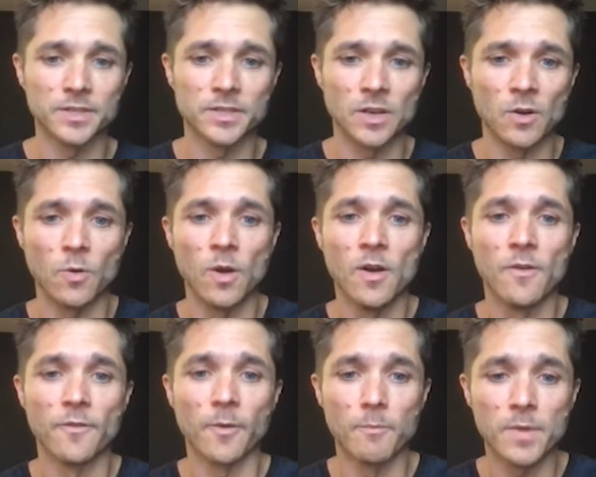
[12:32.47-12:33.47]
So
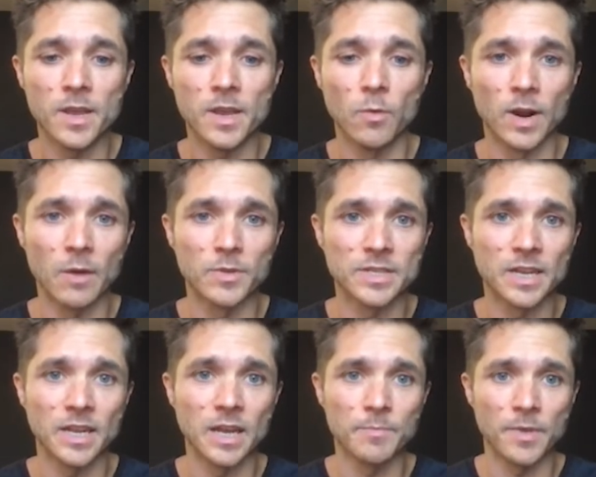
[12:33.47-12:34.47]
for me, when I was
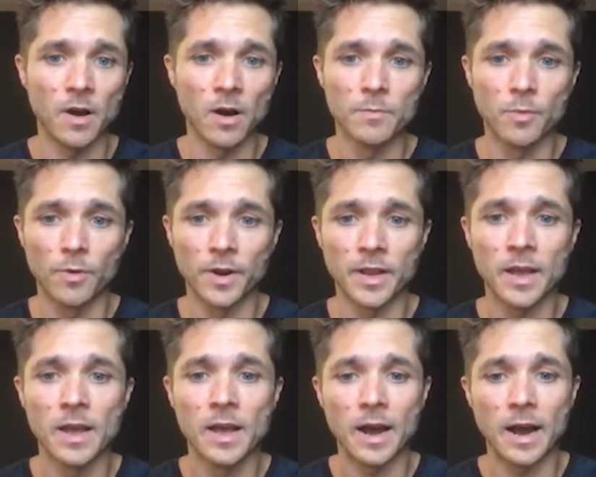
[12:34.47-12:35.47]
setting up the onboarding,
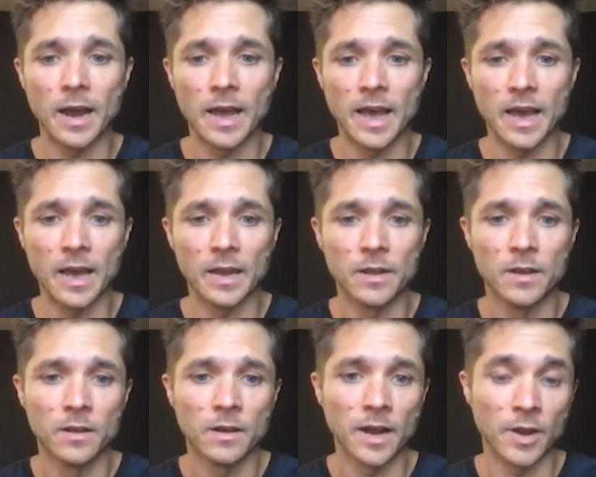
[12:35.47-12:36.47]

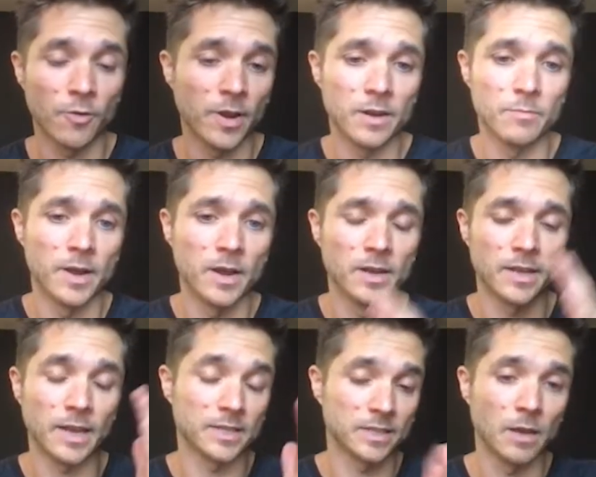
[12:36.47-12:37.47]
I created
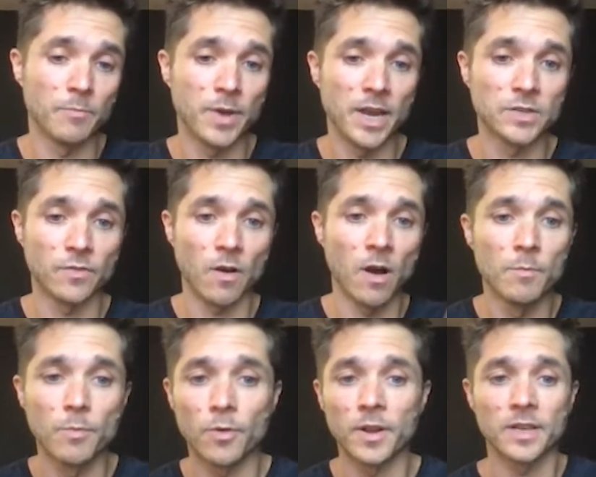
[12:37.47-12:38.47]
a sub page for
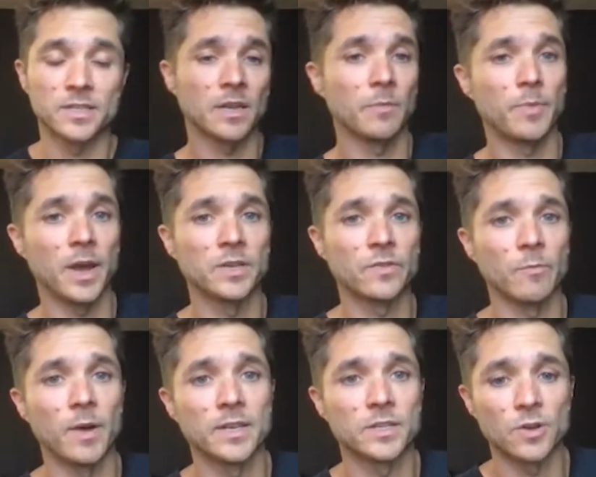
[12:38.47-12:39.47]
onboarding, a sub page for
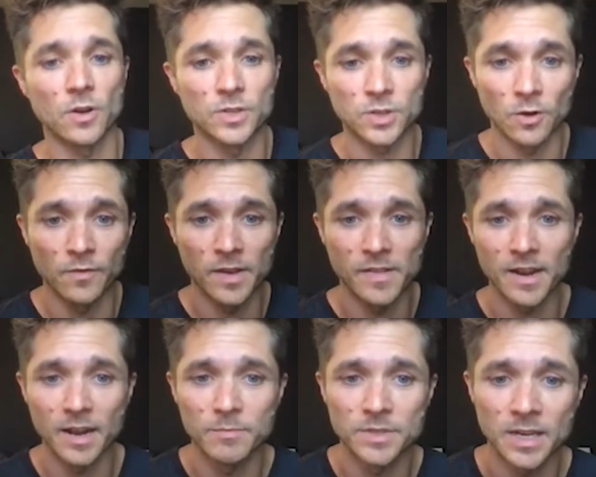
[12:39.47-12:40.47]
my survey that
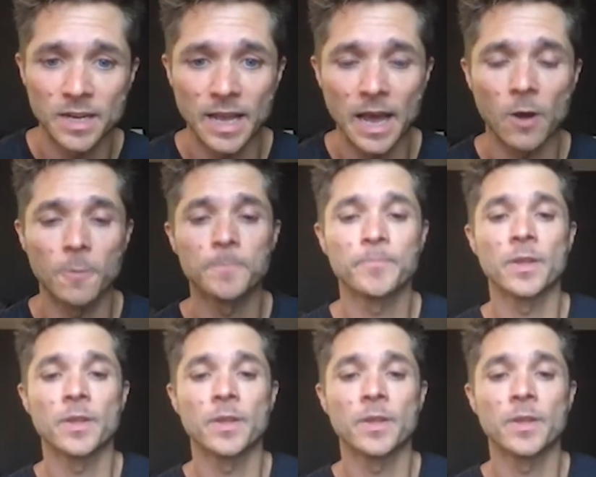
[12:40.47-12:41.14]
I'm sending out.